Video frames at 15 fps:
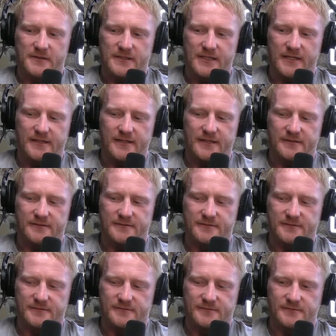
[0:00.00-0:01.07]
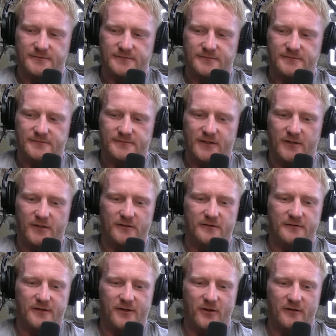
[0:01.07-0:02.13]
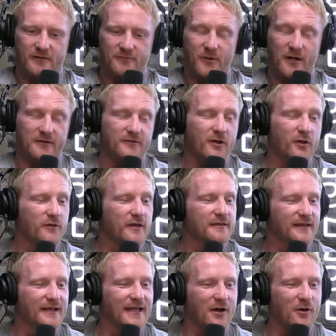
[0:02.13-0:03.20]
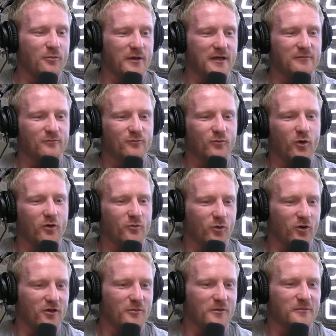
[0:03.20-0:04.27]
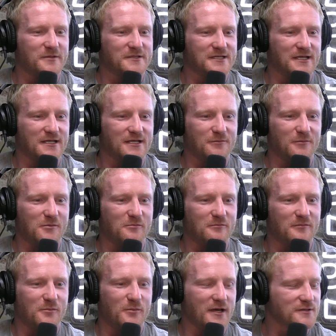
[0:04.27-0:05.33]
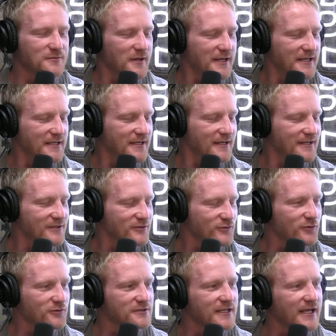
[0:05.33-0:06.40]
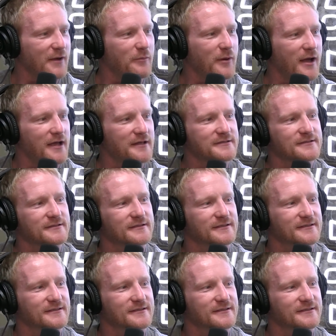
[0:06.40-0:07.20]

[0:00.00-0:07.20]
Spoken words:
They're not, well, no, they get out a bit. One of them in particular, my best mate, he struggles to get a pass.